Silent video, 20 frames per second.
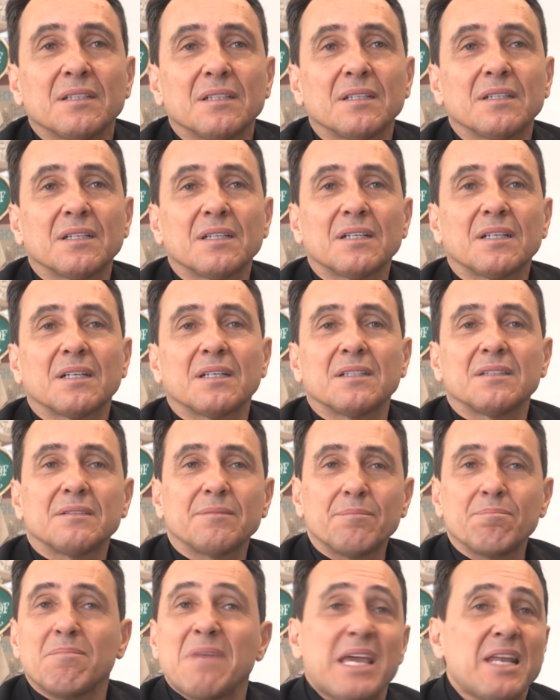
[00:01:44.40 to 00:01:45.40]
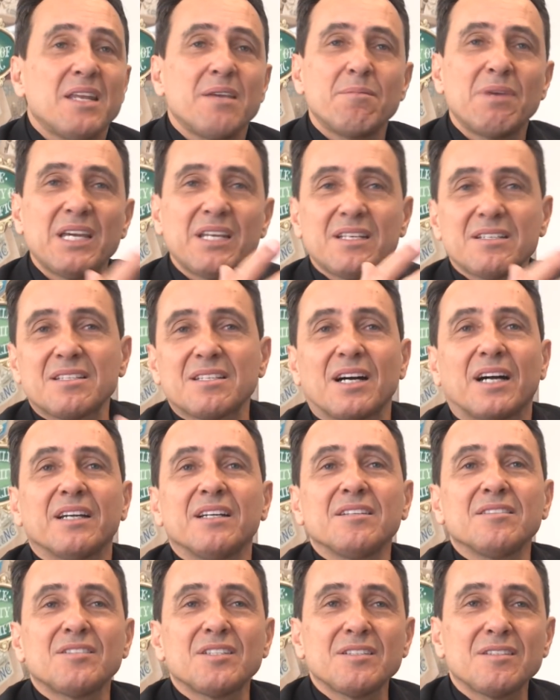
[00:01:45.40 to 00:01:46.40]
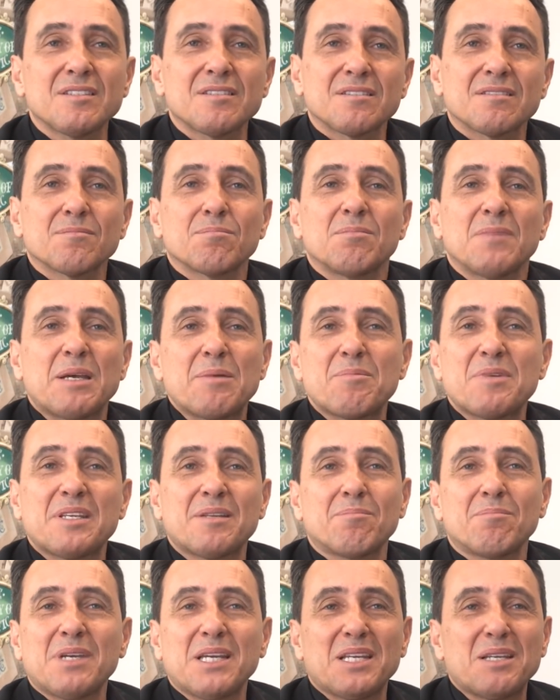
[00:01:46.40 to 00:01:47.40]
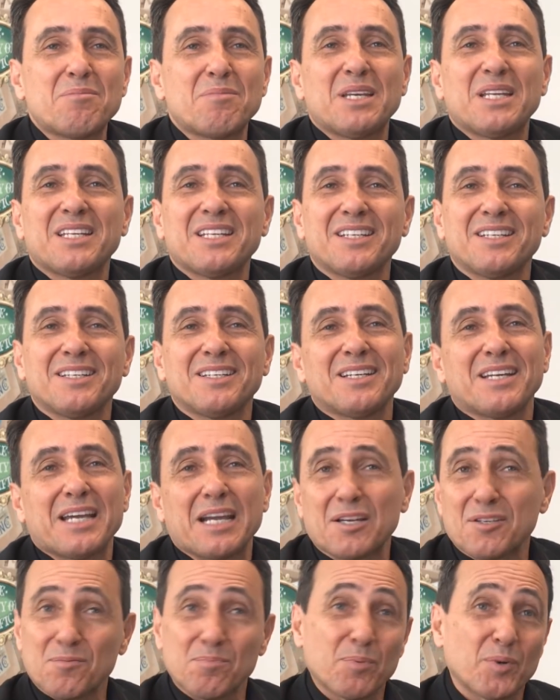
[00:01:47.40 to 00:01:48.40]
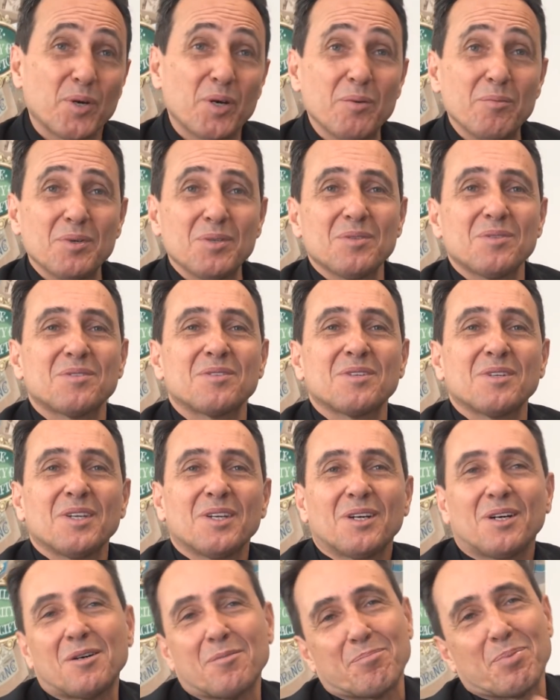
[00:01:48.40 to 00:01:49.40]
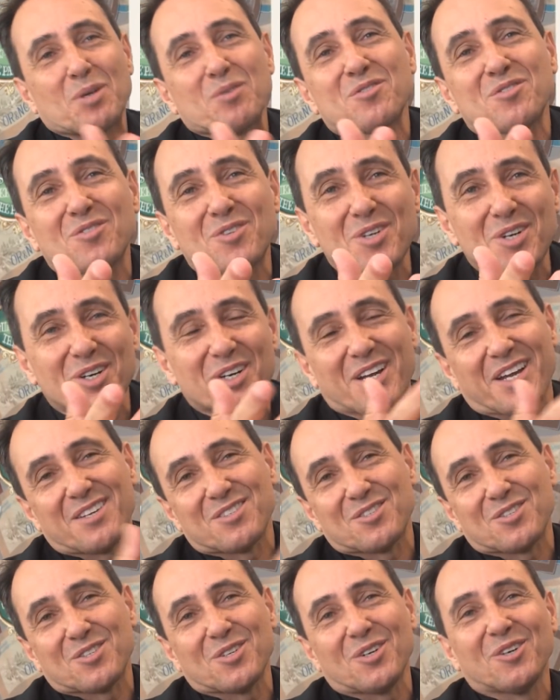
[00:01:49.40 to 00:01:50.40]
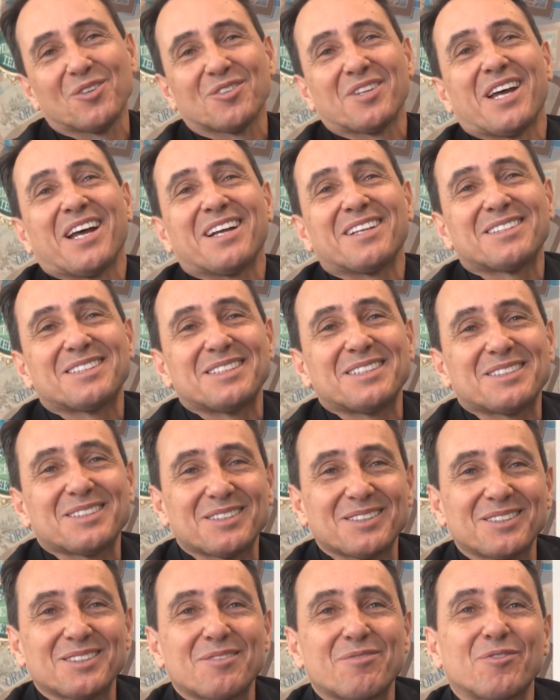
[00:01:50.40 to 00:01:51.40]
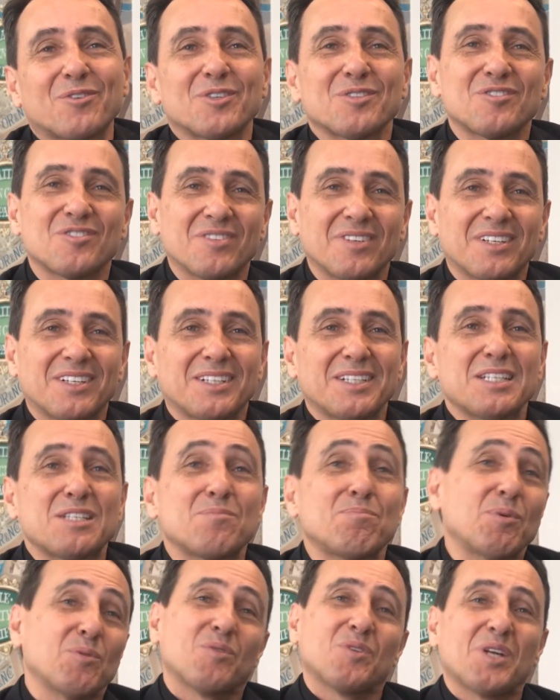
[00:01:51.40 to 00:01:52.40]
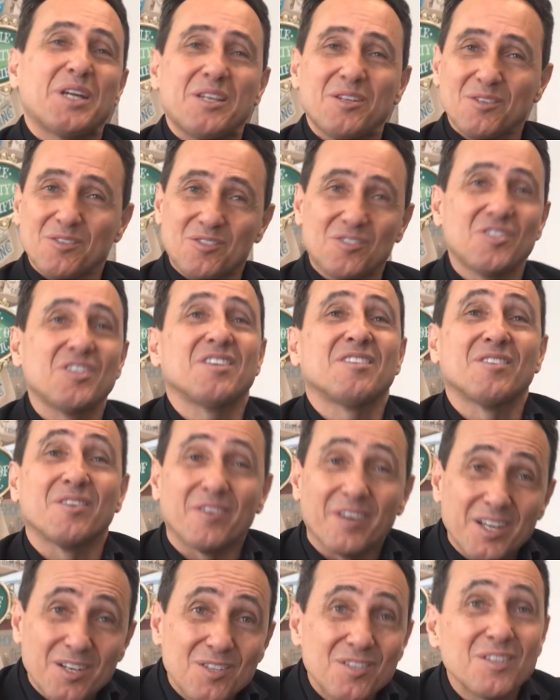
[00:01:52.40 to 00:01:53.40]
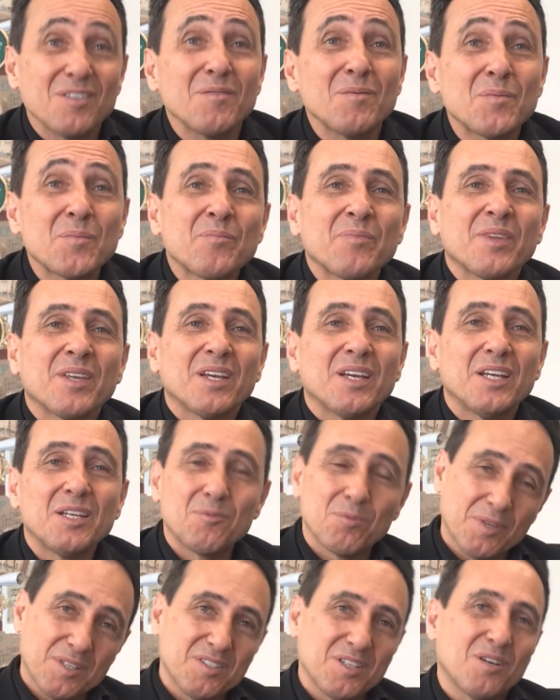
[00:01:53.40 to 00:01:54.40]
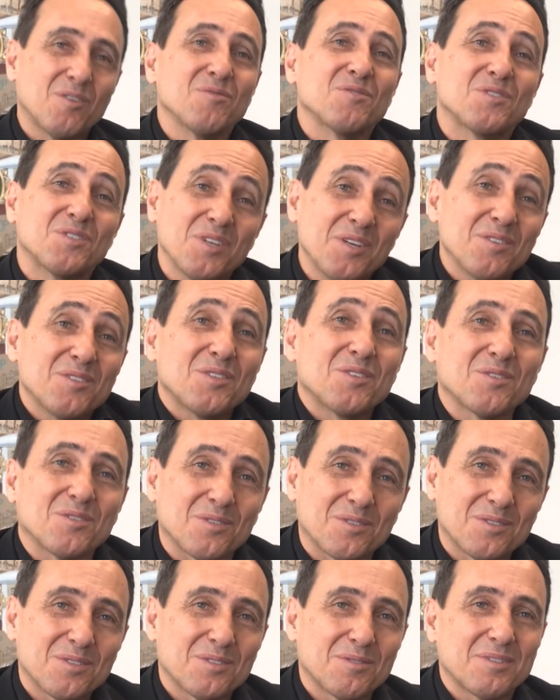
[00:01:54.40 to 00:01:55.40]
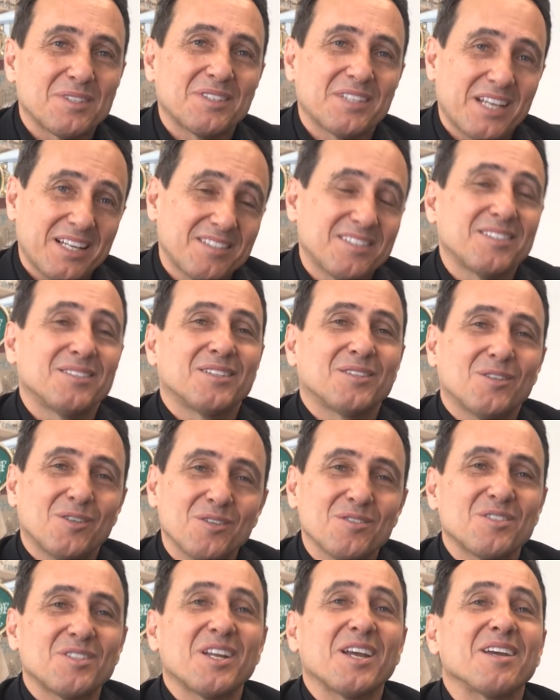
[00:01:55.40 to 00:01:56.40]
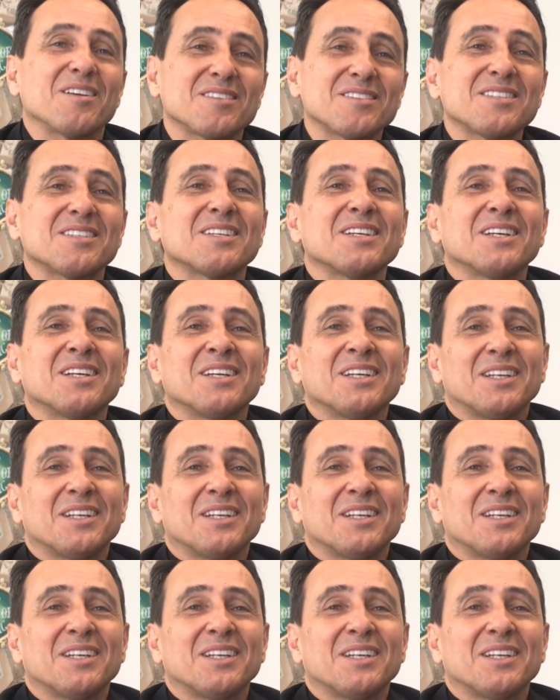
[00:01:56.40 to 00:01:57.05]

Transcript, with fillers: Uh, many, many scientists, many, many, many experiments. Pasteur has shown that, you know, for uh, spontaneous generation, mm-hmm. it was a consensus that those days.